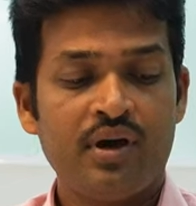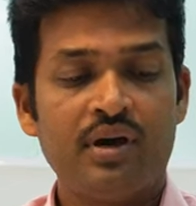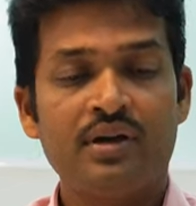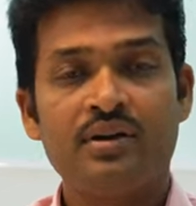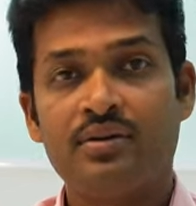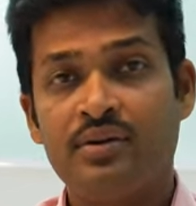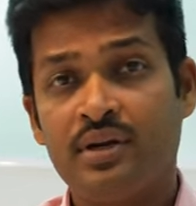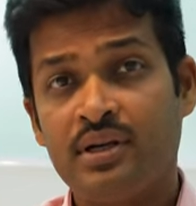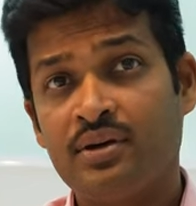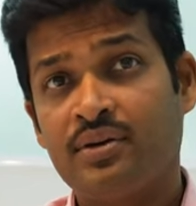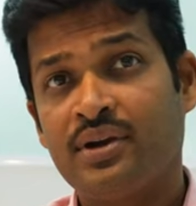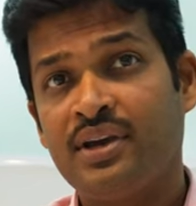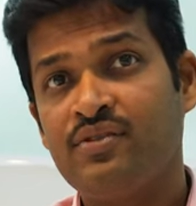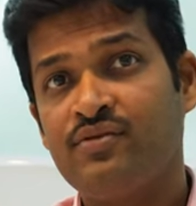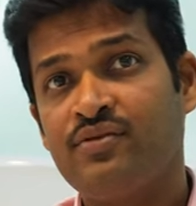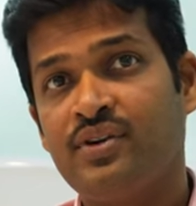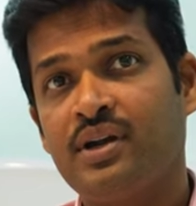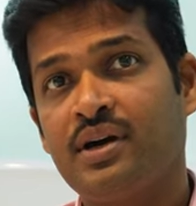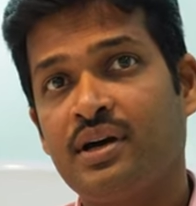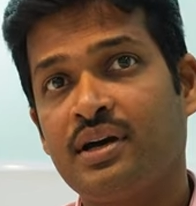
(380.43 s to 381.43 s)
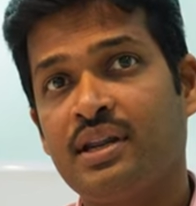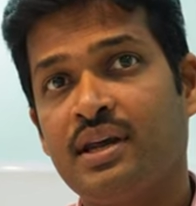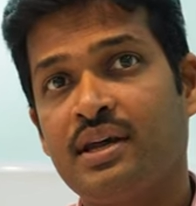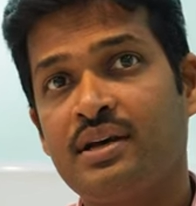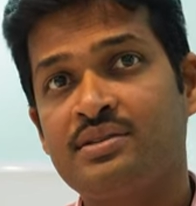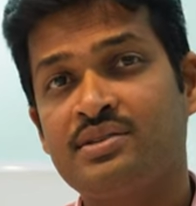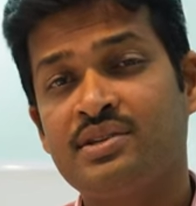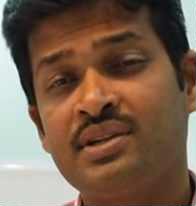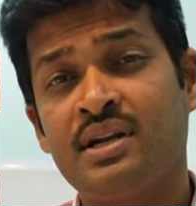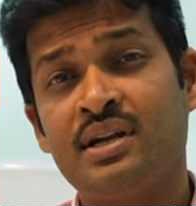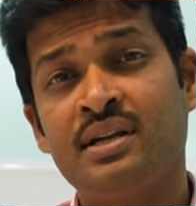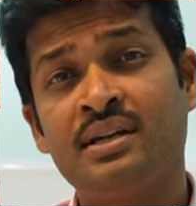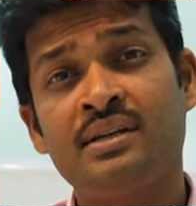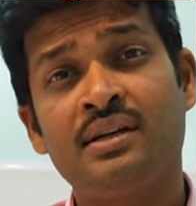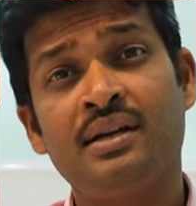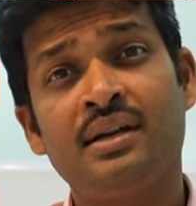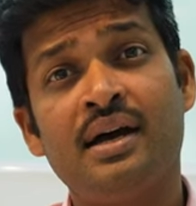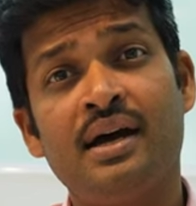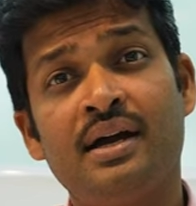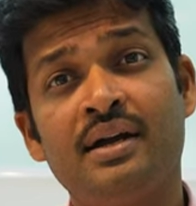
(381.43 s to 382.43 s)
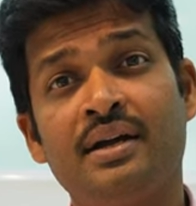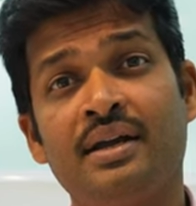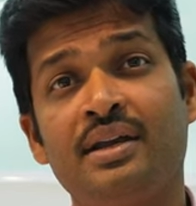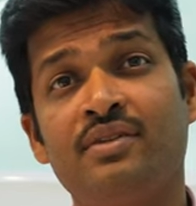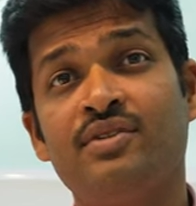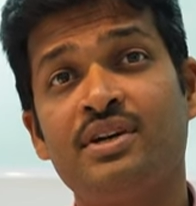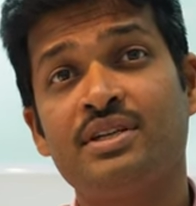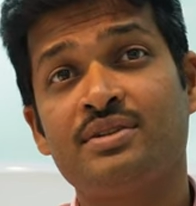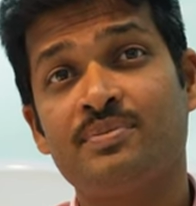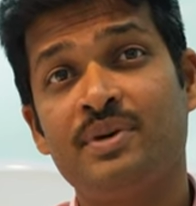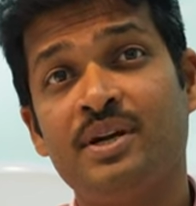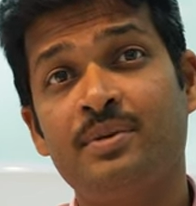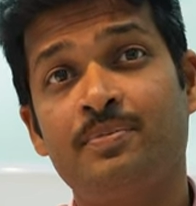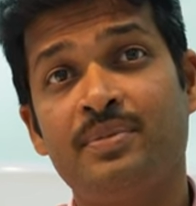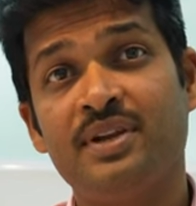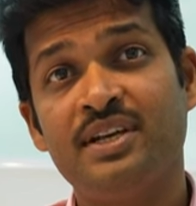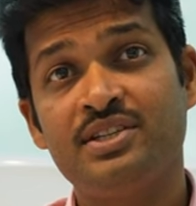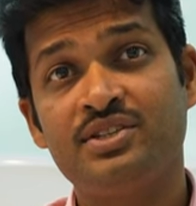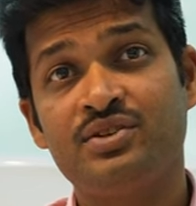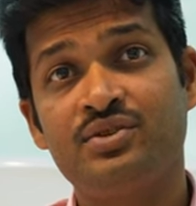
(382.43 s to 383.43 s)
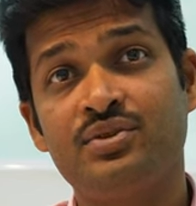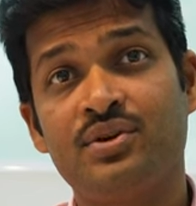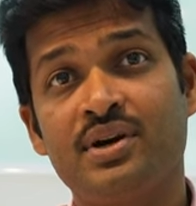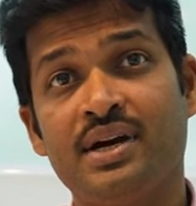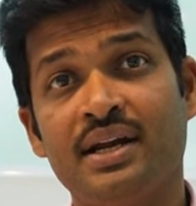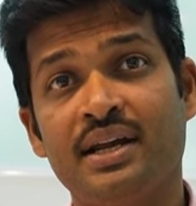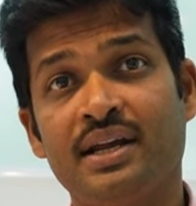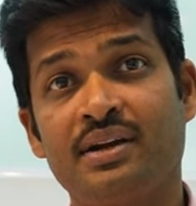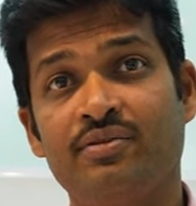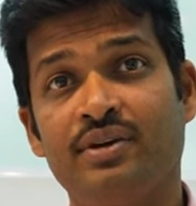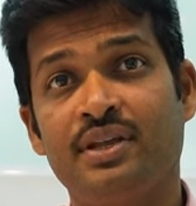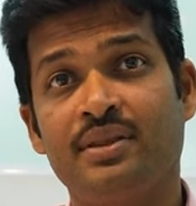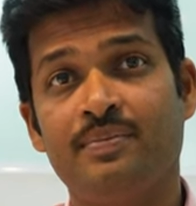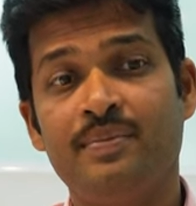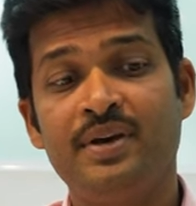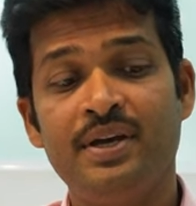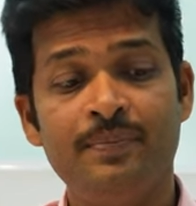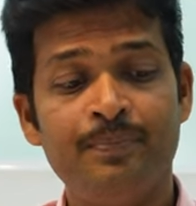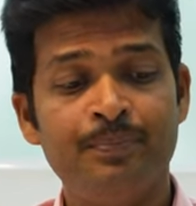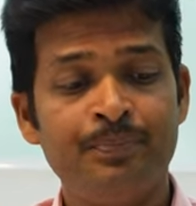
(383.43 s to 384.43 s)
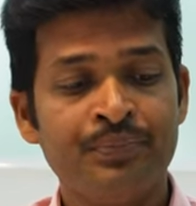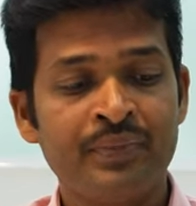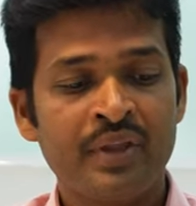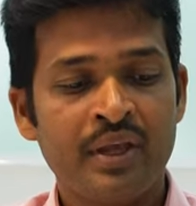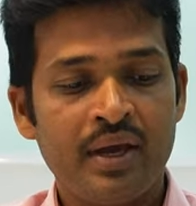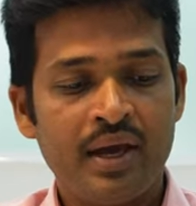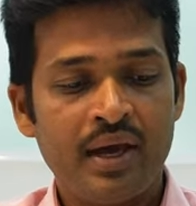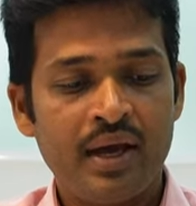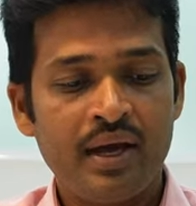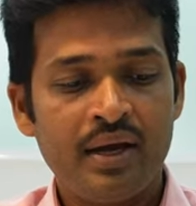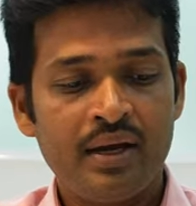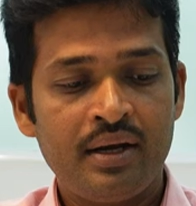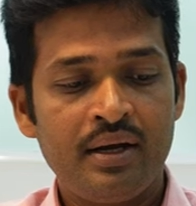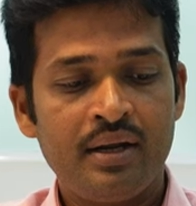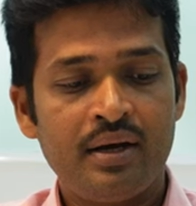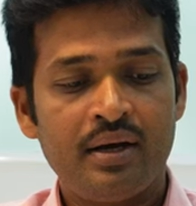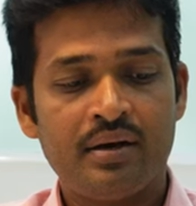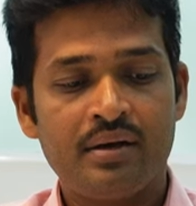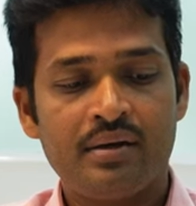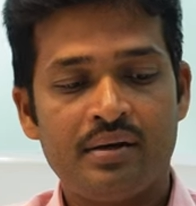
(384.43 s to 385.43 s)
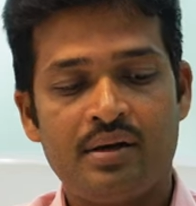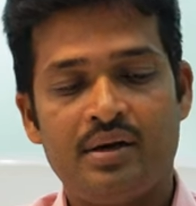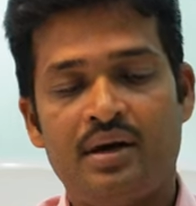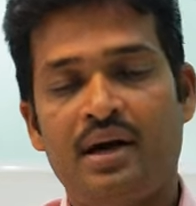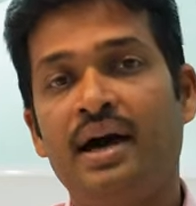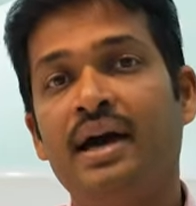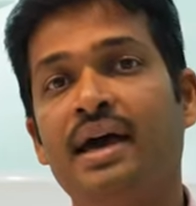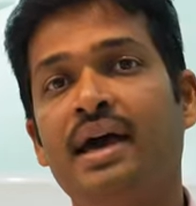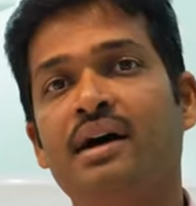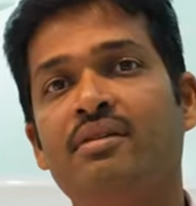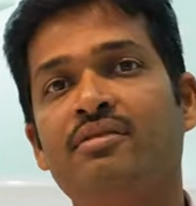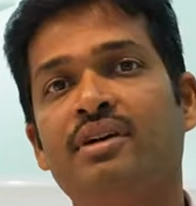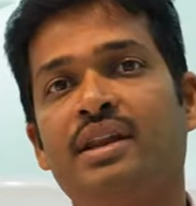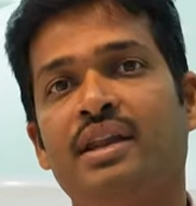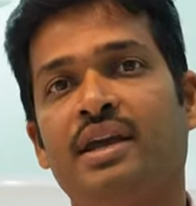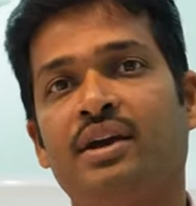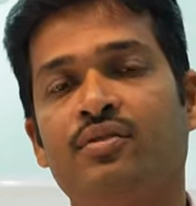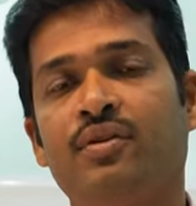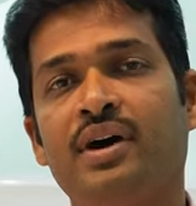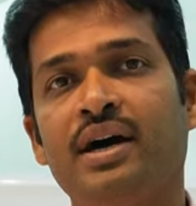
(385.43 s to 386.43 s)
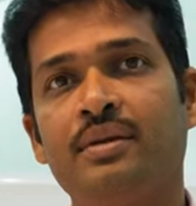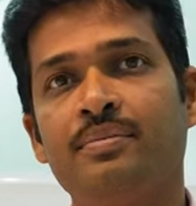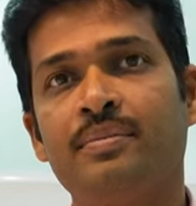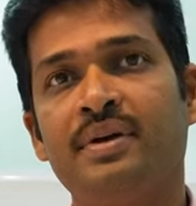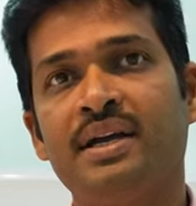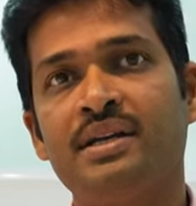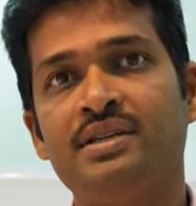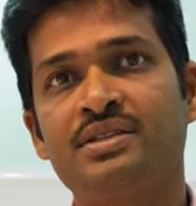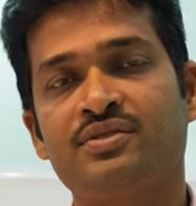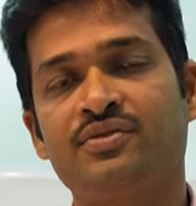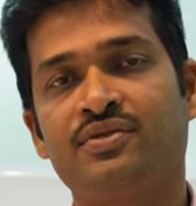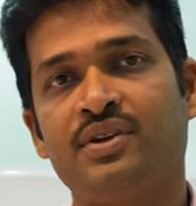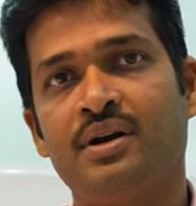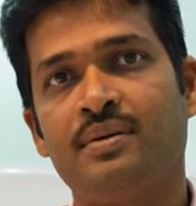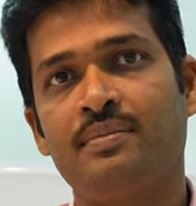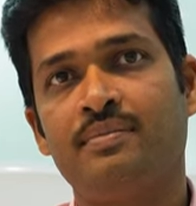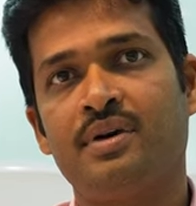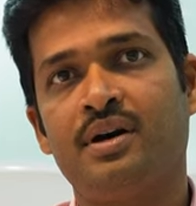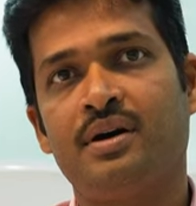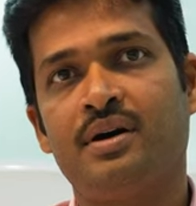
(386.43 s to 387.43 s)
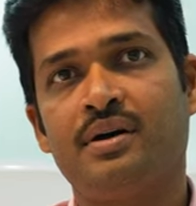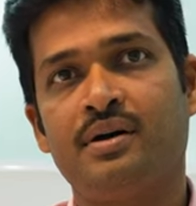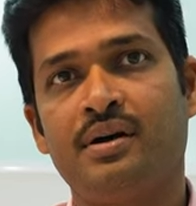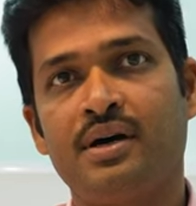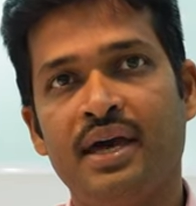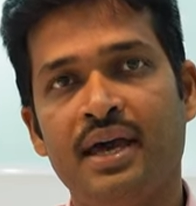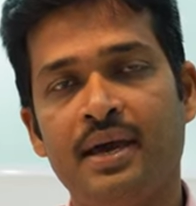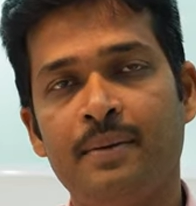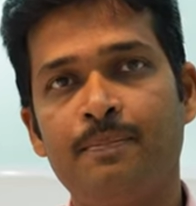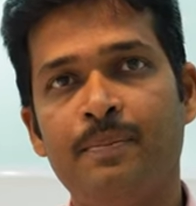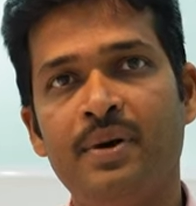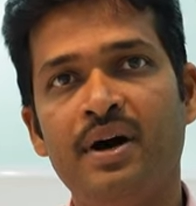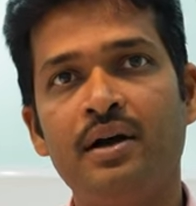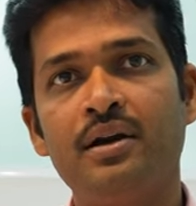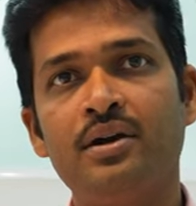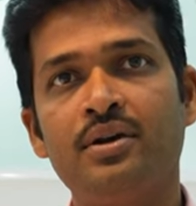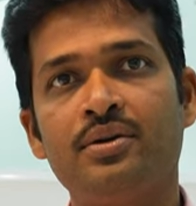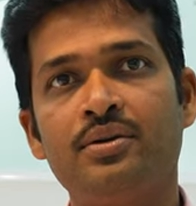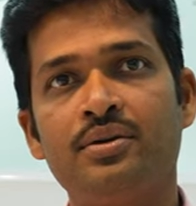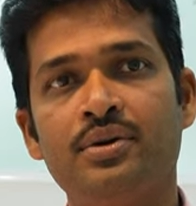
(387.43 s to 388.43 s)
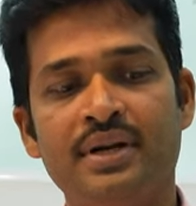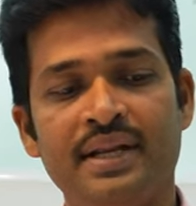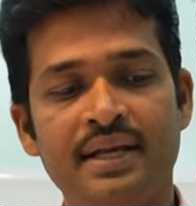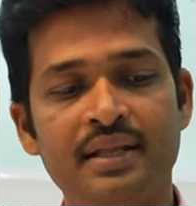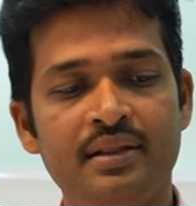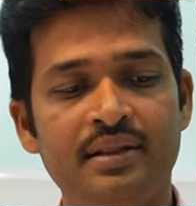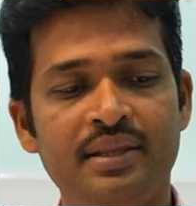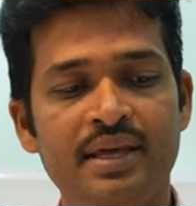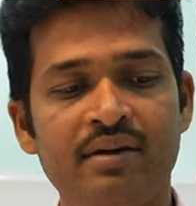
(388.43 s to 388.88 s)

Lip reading: you are looking for agricultural land investment, please do connect with me. And I have a requirements from Hebbal to till